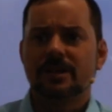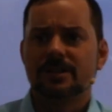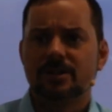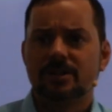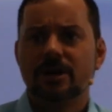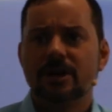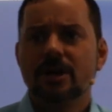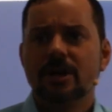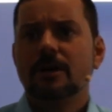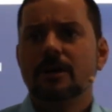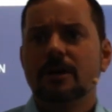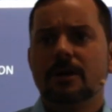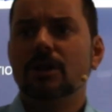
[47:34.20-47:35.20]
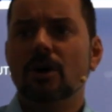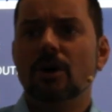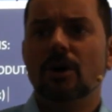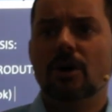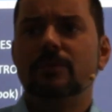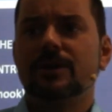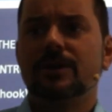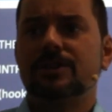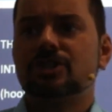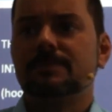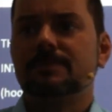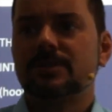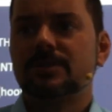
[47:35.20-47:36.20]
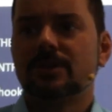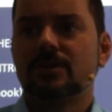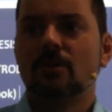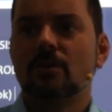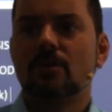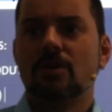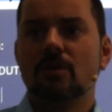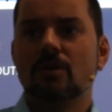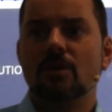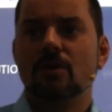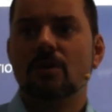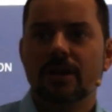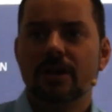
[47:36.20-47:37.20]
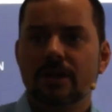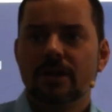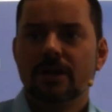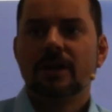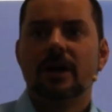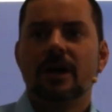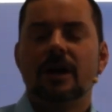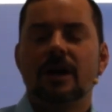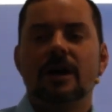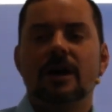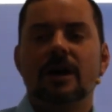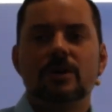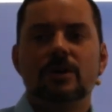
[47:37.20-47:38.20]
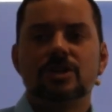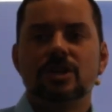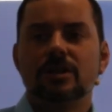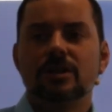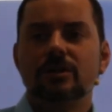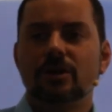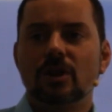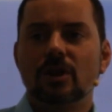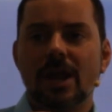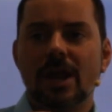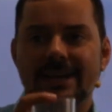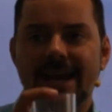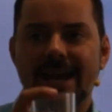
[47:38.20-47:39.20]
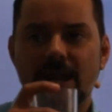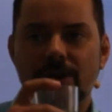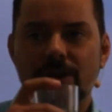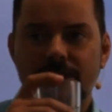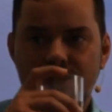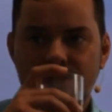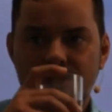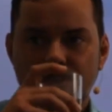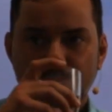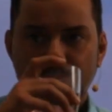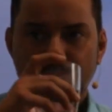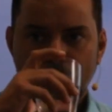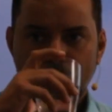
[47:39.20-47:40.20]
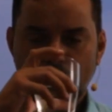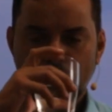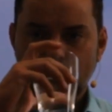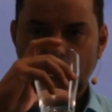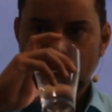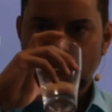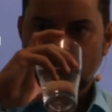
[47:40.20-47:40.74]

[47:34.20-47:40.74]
are bloated with chips and Coca-Cola, which include a lot of calories. Mm-hmm.